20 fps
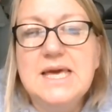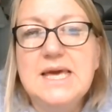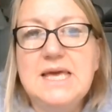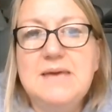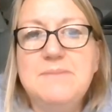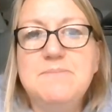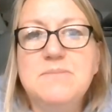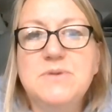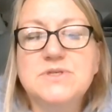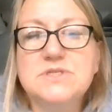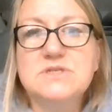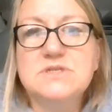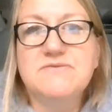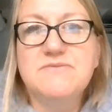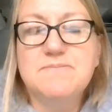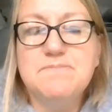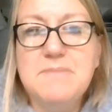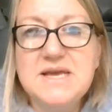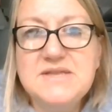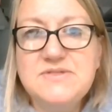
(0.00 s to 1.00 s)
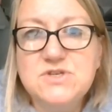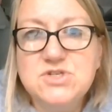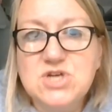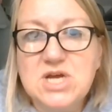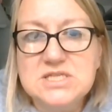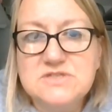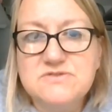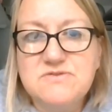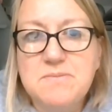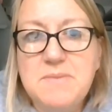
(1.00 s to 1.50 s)
he must have made the
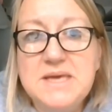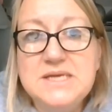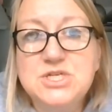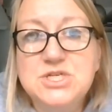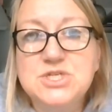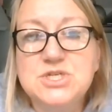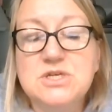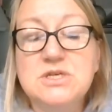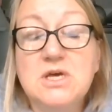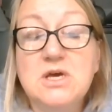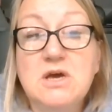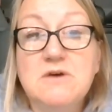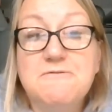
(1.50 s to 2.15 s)
transformation